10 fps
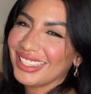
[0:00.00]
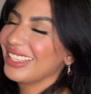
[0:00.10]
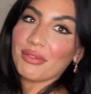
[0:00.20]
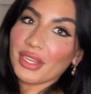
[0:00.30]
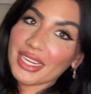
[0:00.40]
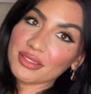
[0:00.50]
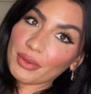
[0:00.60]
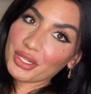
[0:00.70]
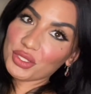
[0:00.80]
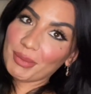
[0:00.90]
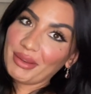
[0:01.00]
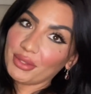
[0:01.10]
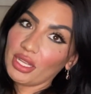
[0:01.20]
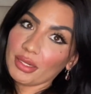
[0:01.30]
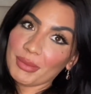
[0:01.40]
If you guys watched my
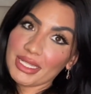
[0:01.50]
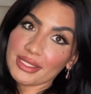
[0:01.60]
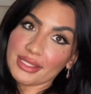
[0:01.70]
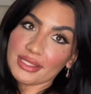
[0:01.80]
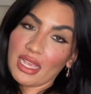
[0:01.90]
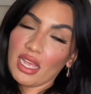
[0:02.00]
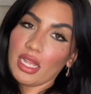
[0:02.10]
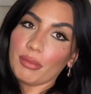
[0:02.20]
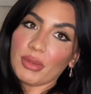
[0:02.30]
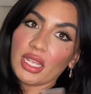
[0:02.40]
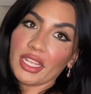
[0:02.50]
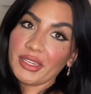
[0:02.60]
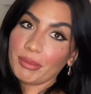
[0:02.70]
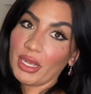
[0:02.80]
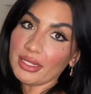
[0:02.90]
Vlogmas
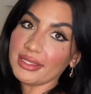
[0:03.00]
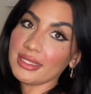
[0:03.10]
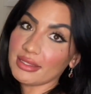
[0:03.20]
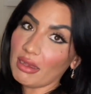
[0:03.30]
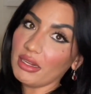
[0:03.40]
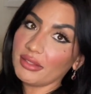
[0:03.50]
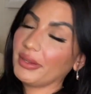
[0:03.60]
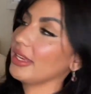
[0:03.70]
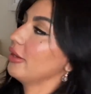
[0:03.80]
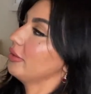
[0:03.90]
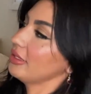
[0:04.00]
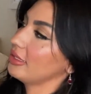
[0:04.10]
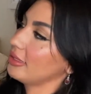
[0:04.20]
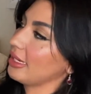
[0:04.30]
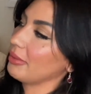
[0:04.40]
unboxing socks video, this
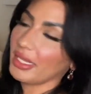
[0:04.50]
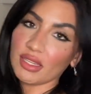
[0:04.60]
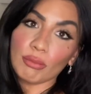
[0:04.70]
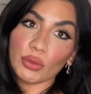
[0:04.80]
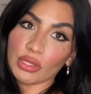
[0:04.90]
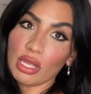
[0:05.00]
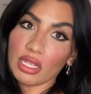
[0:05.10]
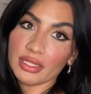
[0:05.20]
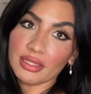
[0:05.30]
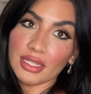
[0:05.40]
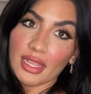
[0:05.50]
is, I think, Mulan.